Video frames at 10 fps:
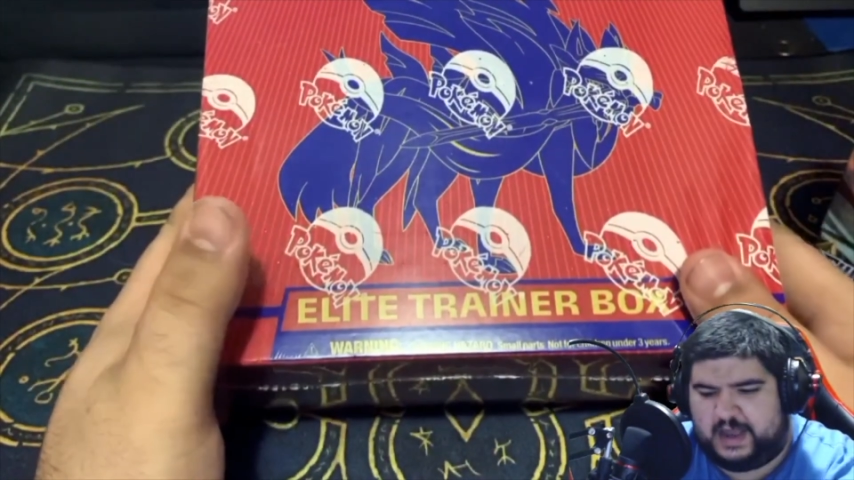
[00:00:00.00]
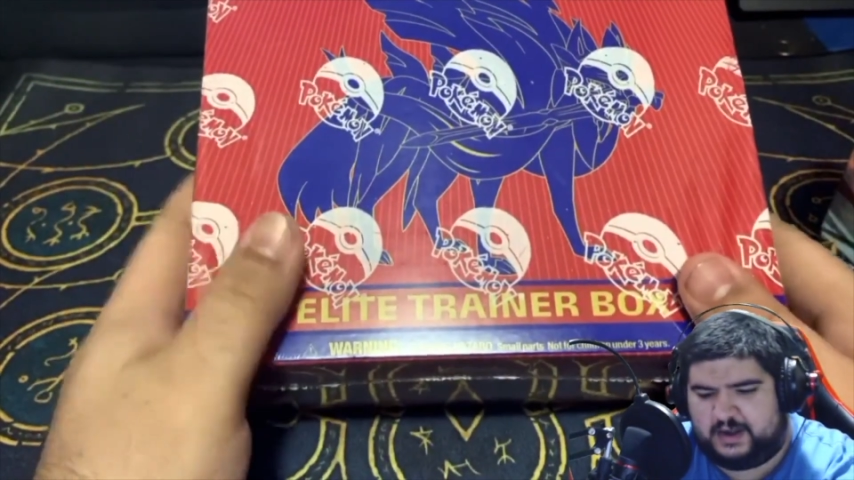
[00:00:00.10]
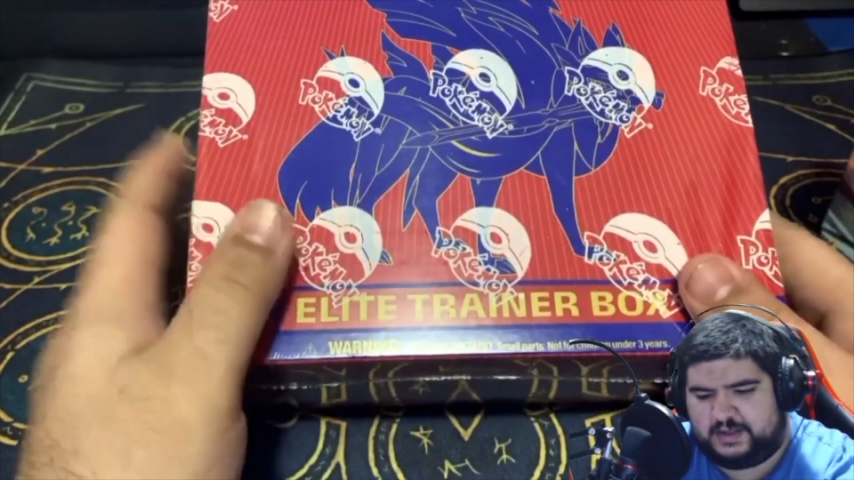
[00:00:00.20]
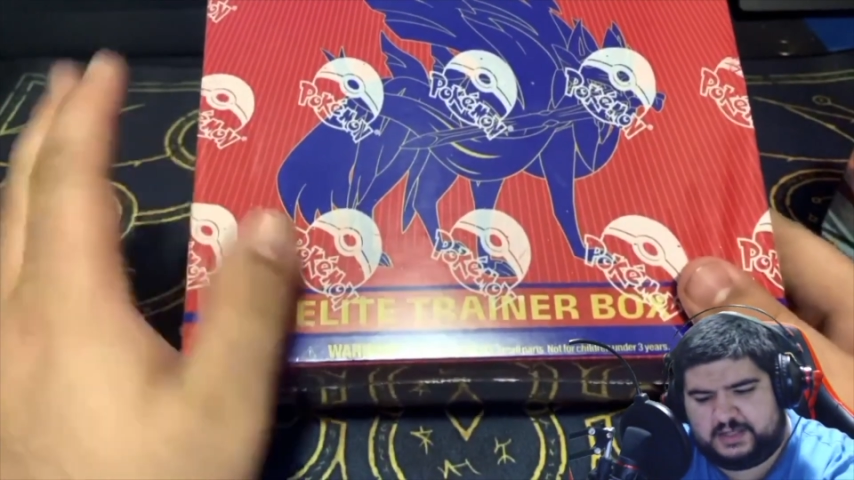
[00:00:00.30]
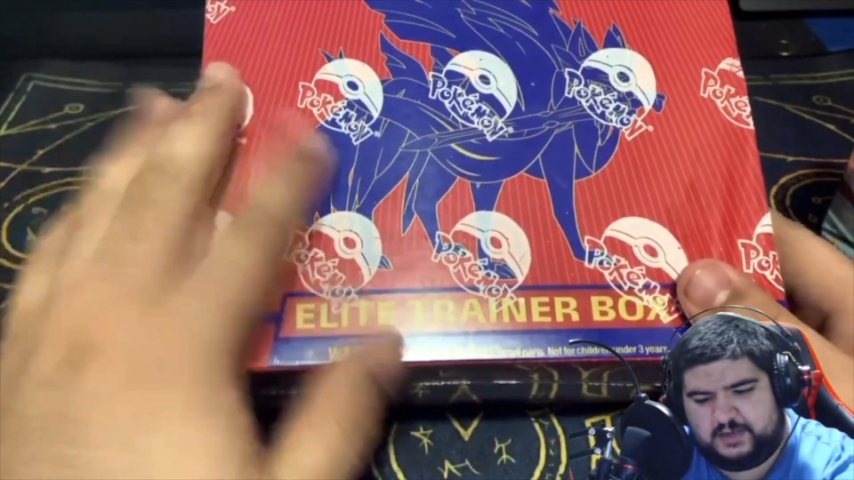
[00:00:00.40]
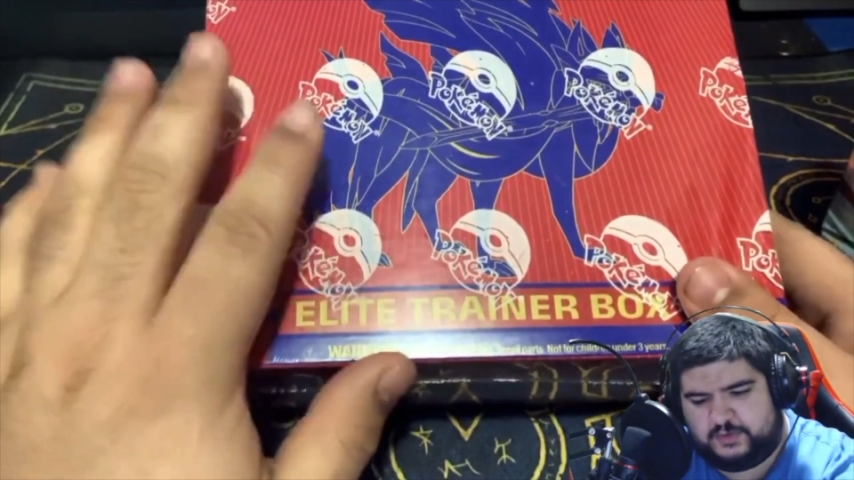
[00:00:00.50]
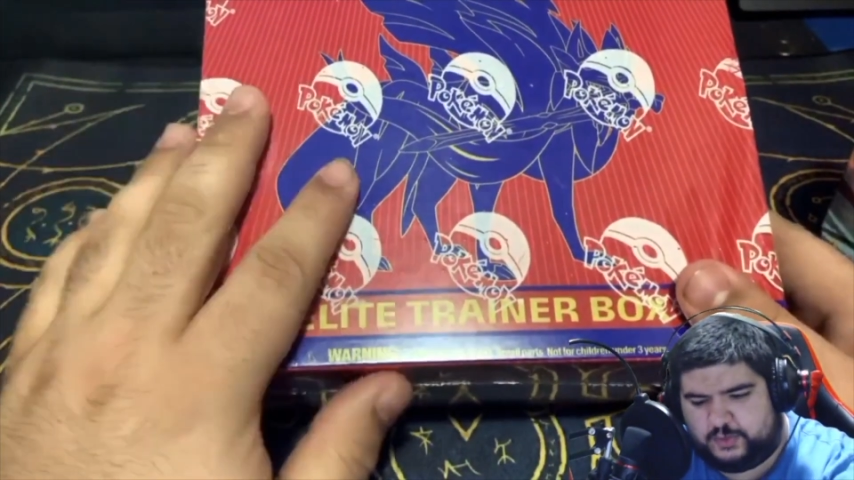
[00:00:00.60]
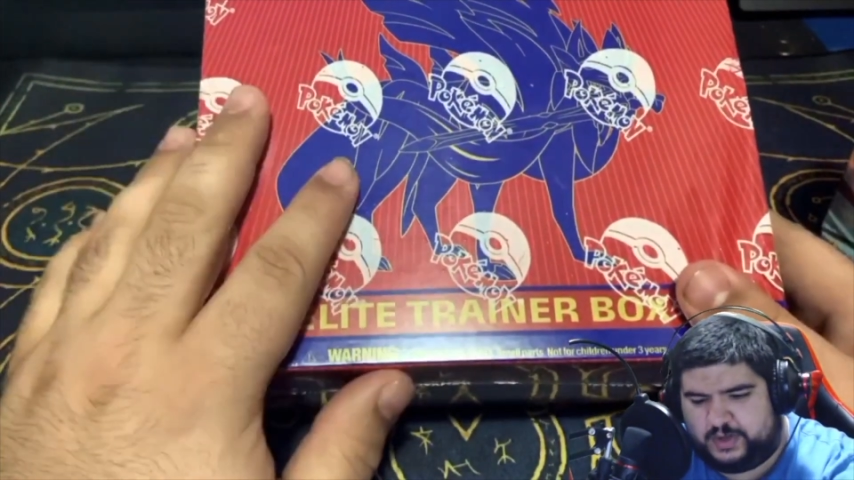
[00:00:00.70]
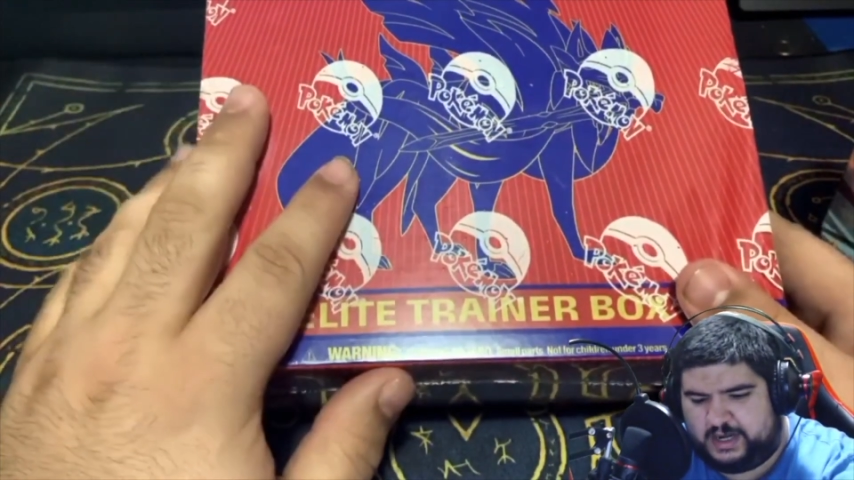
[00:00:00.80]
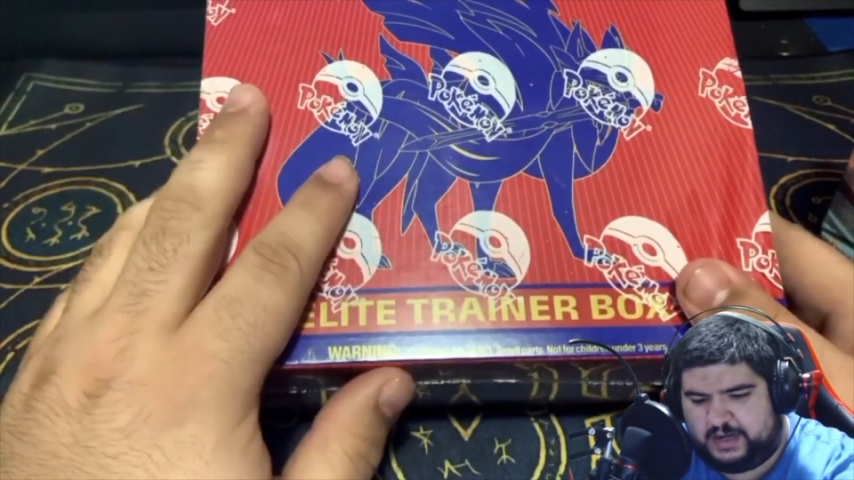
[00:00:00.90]
it on sale for
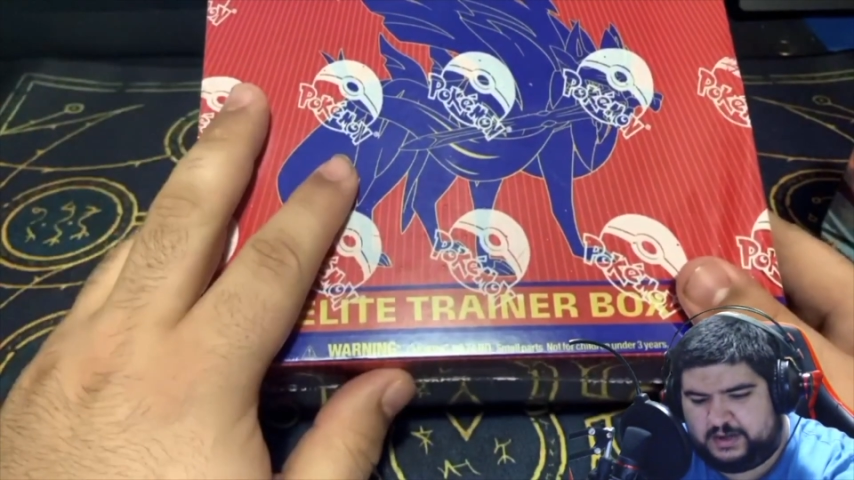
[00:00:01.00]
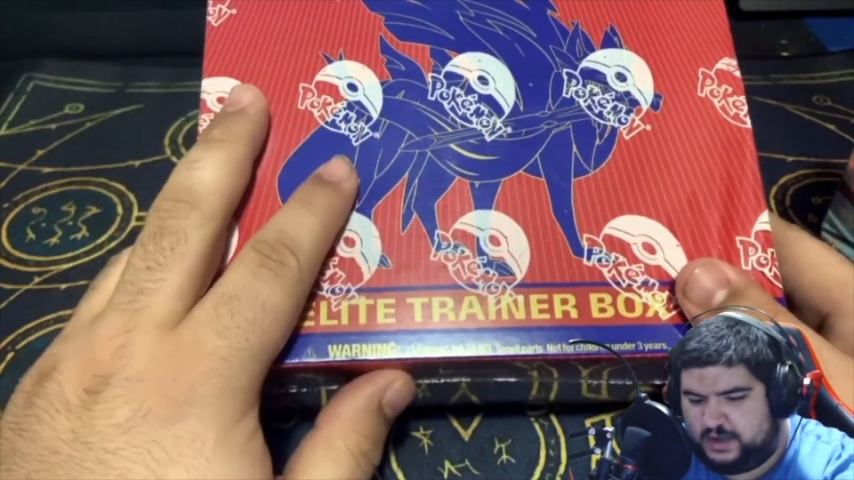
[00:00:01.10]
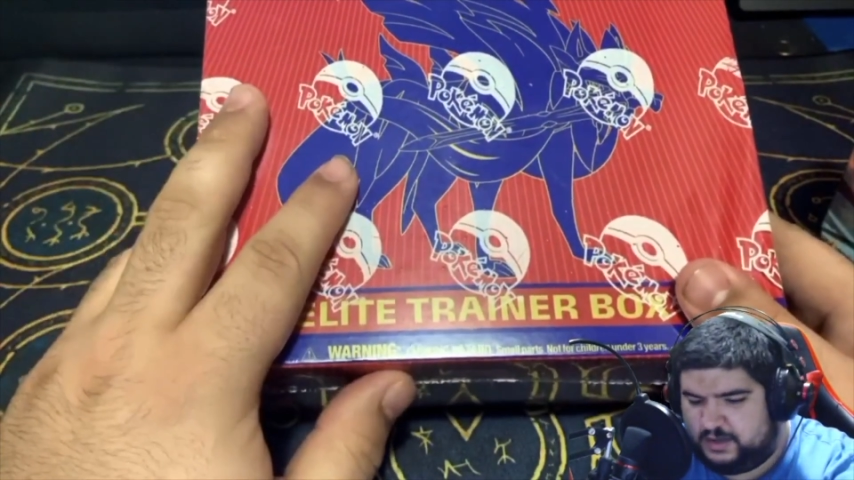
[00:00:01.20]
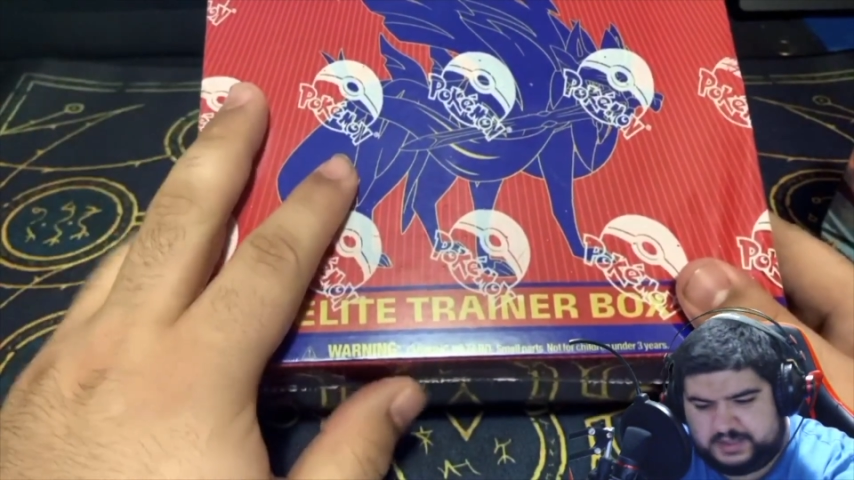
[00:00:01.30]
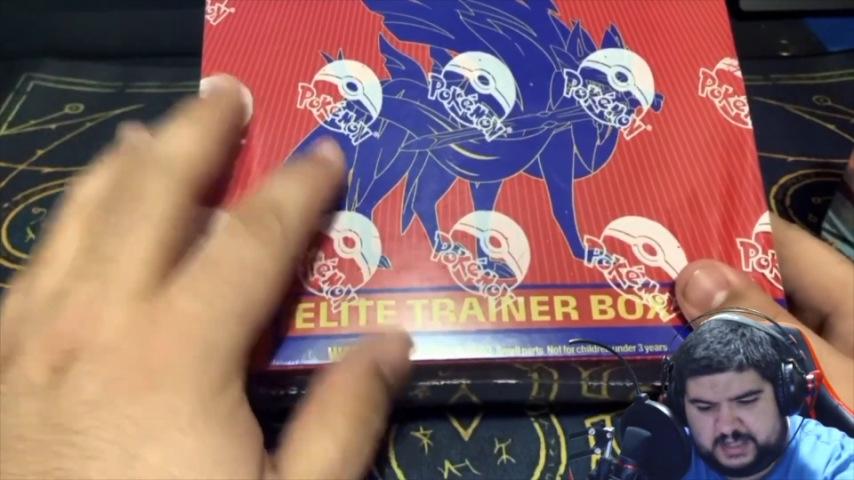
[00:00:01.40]
$29.